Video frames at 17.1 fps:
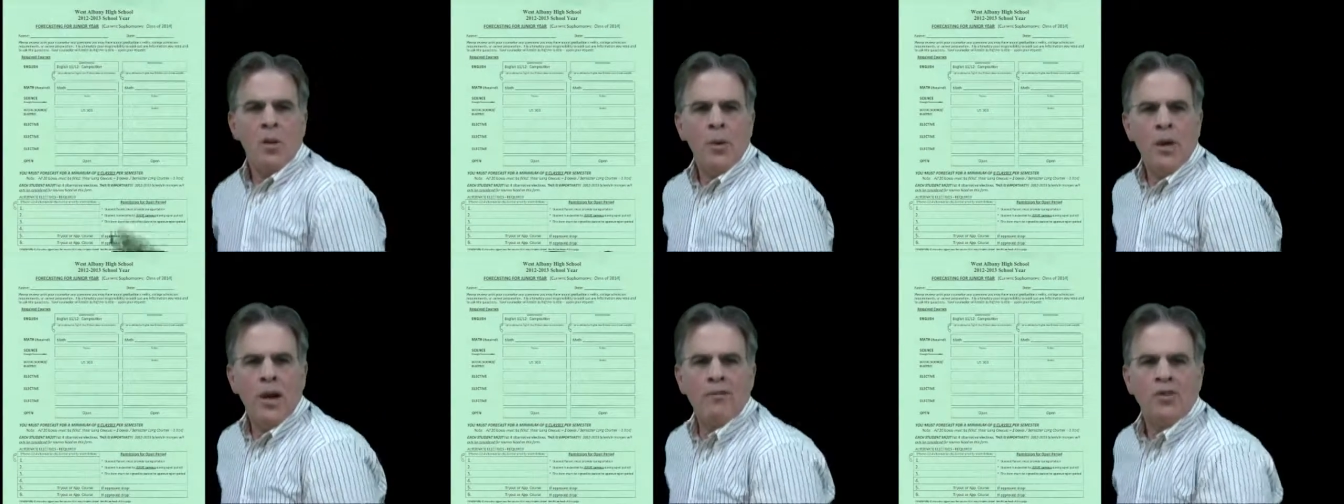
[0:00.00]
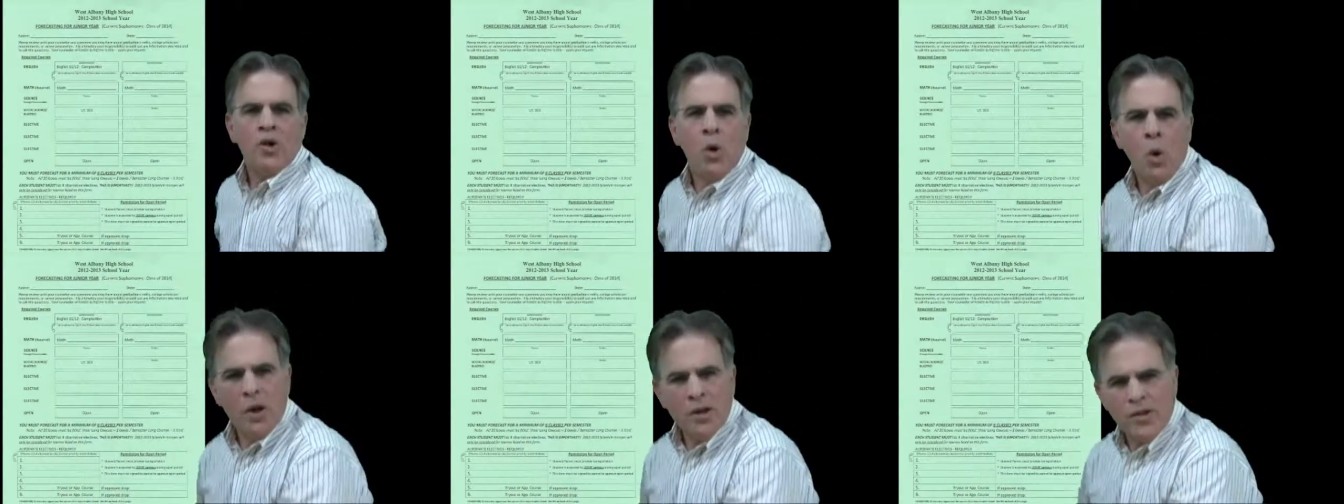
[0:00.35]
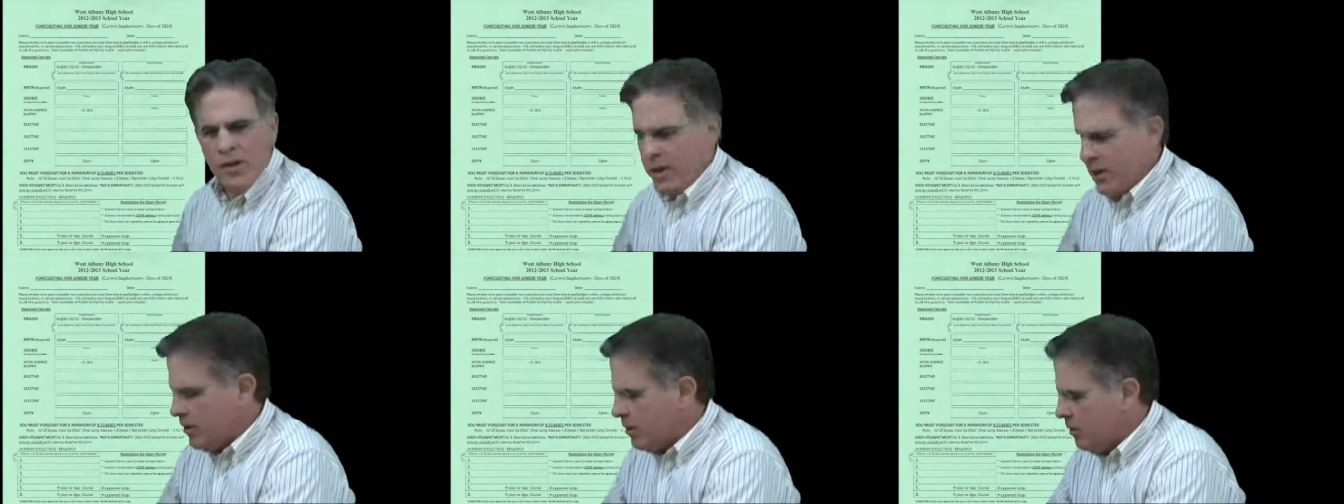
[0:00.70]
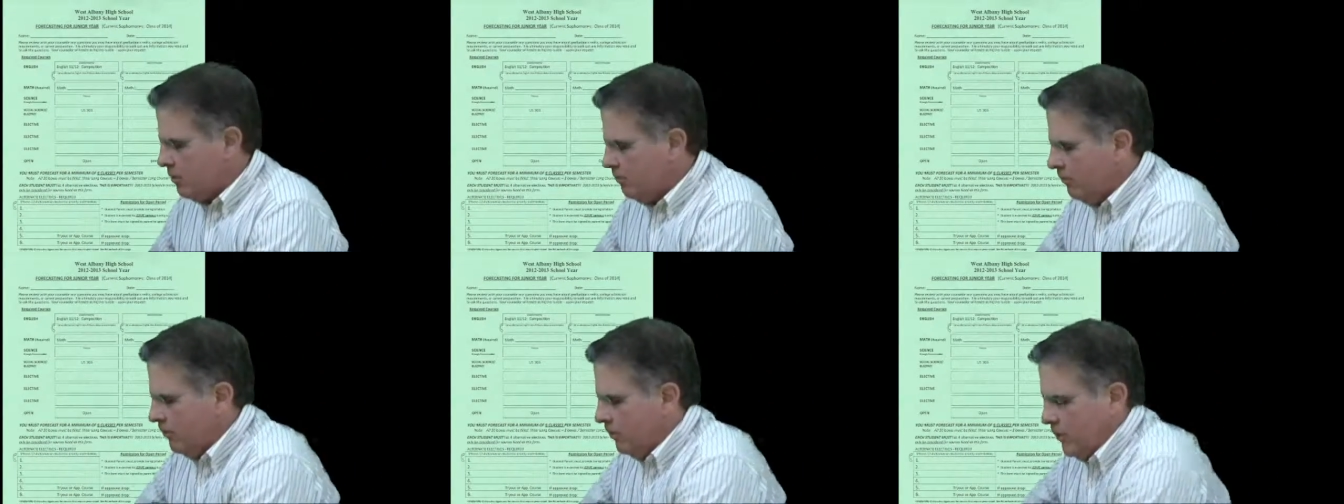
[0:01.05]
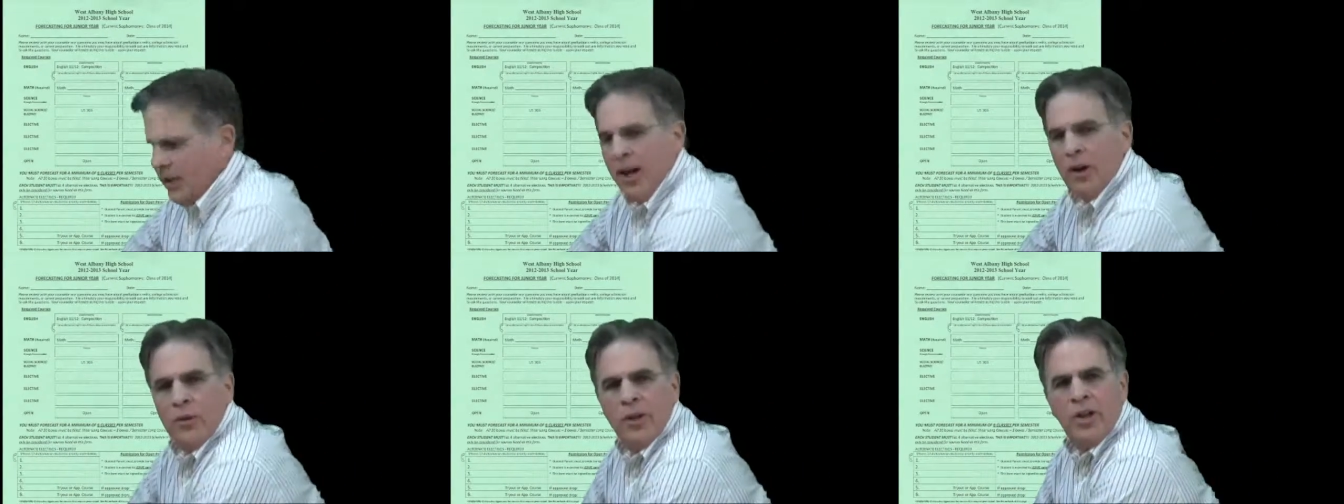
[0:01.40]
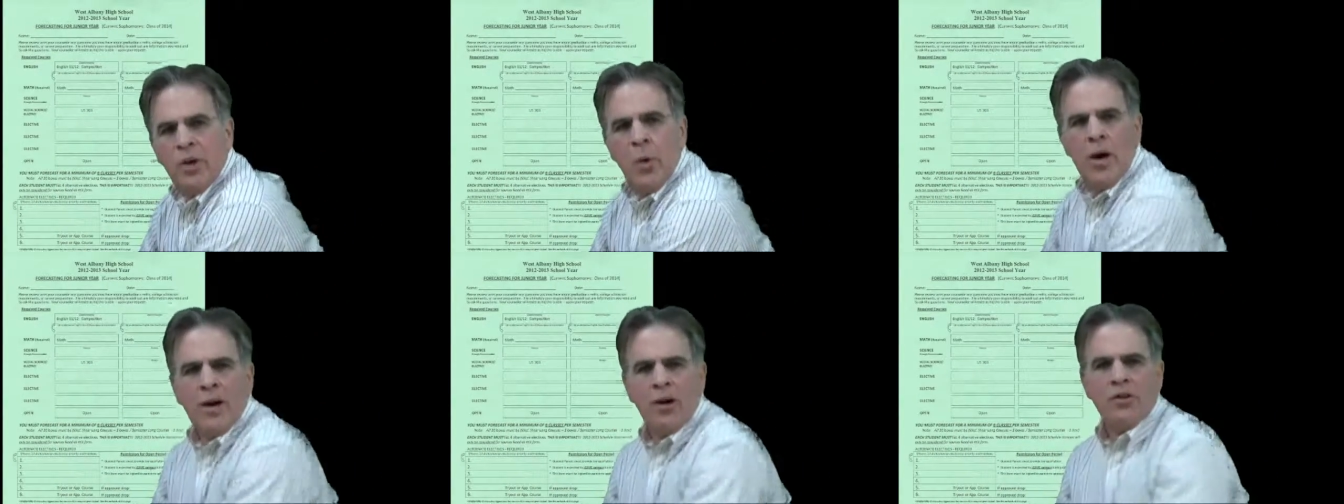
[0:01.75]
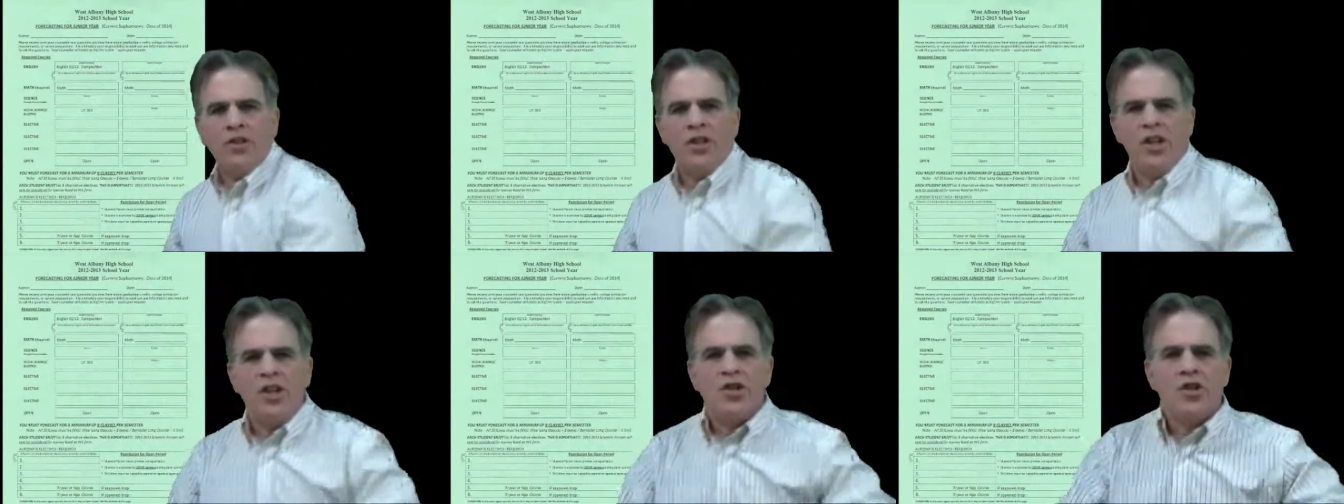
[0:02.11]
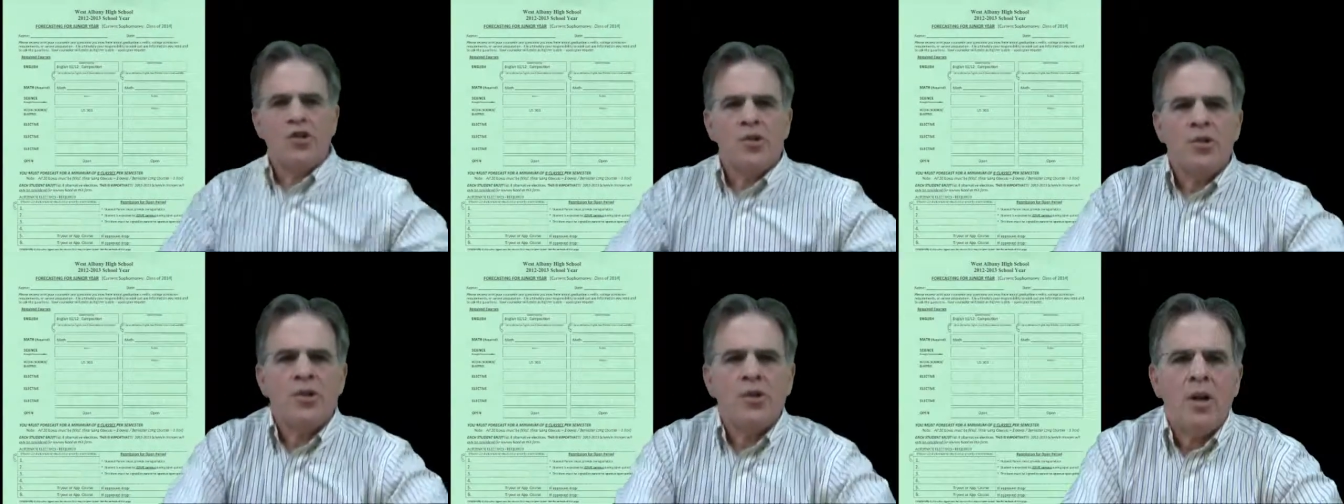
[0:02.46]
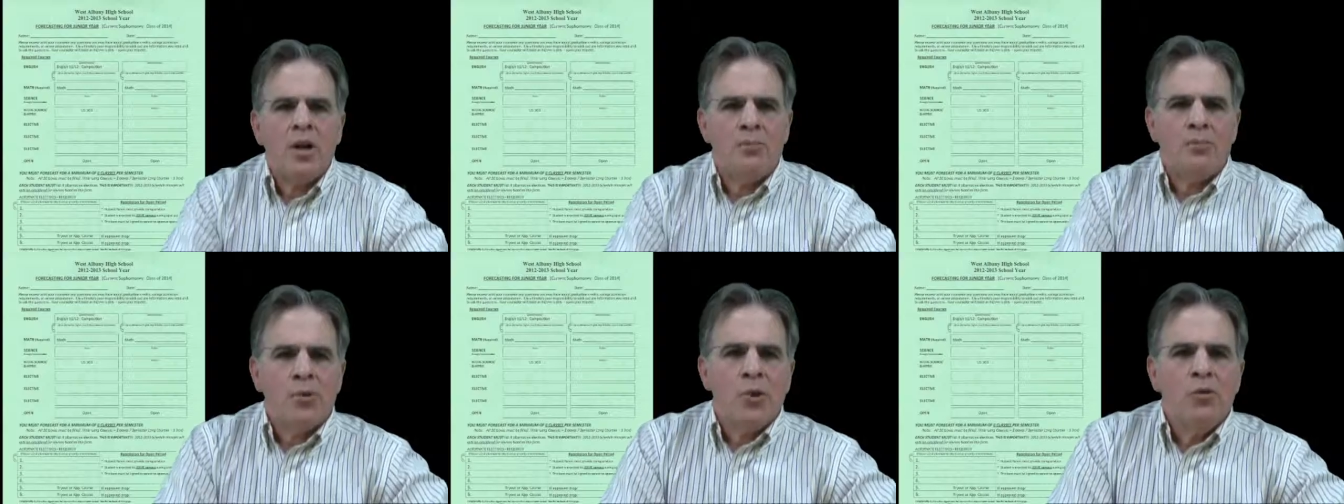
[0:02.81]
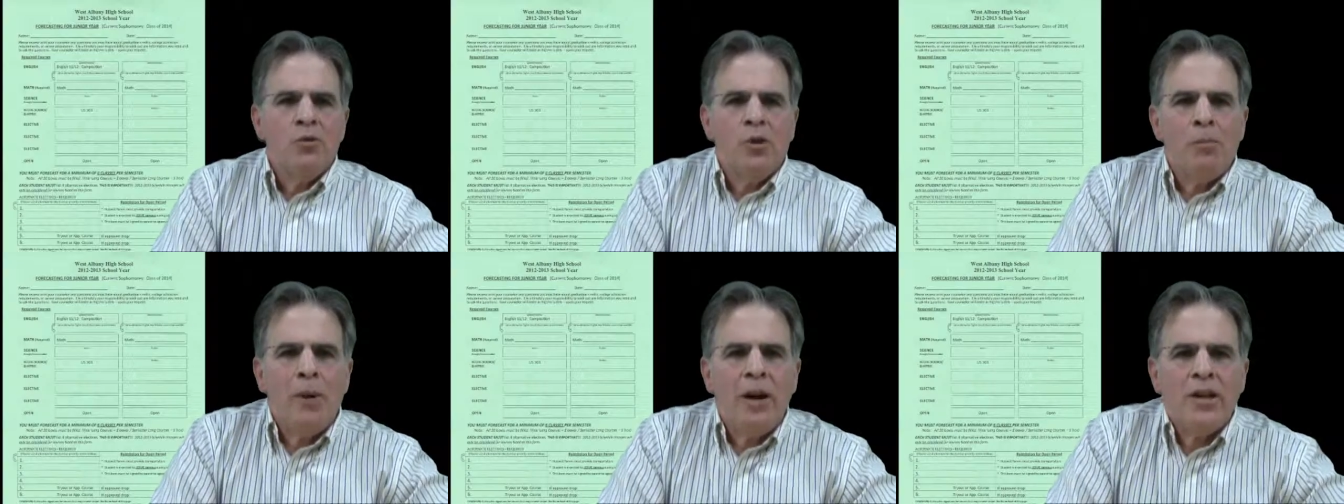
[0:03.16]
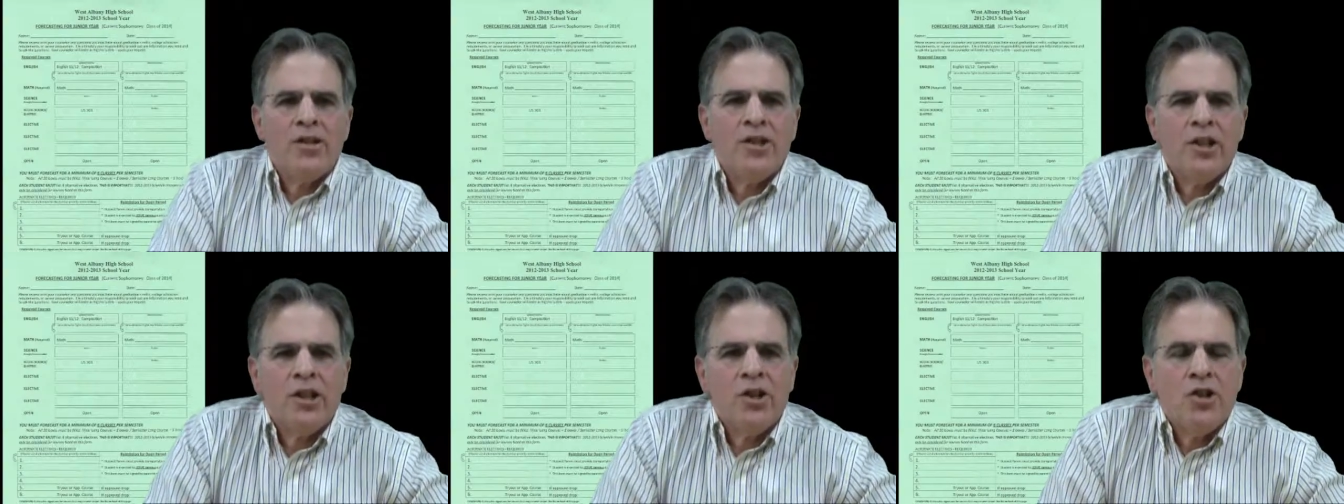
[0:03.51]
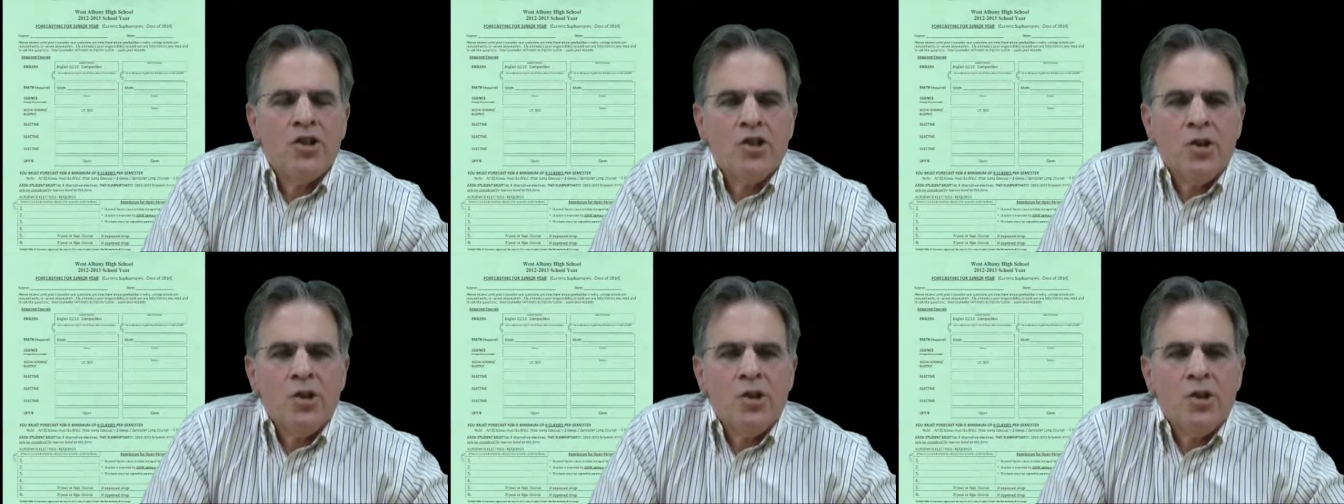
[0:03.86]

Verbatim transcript: We have courses that require teachers' approval by signature.